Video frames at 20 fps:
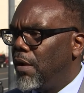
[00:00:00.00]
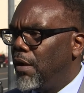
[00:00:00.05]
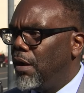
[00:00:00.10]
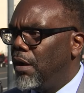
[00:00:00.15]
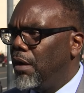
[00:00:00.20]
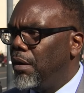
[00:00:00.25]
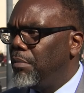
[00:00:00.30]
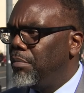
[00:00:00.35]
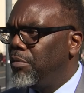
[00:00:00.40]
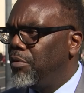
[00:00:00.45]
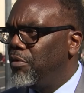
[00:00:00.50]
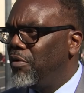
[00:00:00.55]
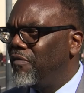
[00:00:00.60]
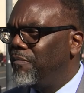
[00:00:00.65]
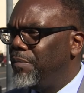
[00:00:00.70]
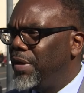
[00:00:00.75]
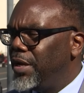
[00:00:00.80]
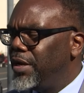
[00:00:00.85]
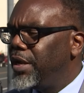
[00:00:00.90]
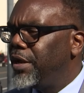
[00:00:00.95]
um, who
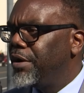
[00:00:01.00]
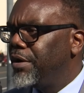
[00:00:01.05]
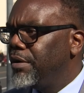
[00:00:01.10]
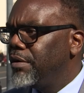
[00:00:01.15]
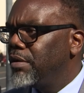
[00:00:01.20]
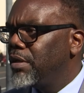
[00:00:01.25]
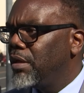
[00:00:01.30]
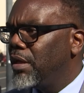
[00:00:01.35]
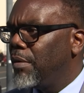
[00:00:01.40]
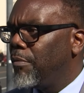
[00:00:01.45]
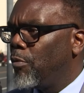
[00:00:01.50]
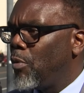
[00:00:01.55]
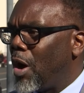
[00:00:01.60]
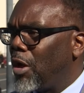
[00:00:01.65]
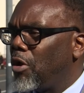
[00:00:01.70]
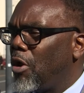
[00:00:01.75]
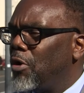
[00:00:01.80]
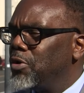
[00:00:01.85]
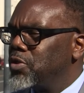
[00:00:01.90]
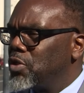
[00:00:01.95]
have been here
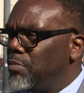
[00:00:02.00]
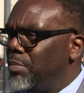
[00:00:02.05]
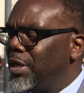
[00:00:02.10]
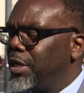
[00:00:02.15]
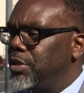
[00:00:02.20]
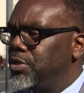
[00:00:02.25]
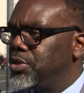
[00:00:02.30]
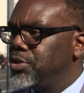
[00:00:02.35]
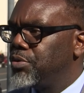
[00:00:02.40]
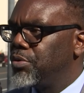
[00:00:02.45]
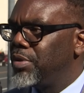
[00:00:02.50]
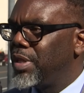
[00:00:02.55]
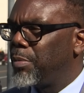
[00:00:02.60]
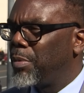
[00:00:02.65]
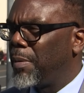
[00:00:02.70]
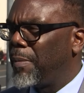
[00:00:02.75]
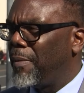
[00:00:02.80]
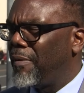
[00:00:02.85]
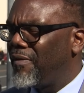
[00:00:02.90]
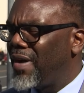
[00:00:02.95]
while also making sure that
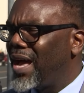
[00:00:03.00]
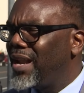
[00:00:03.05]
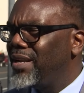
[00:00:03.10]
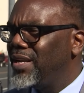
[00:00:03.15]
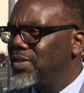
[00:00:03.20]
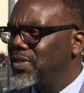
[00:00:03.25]
we're providing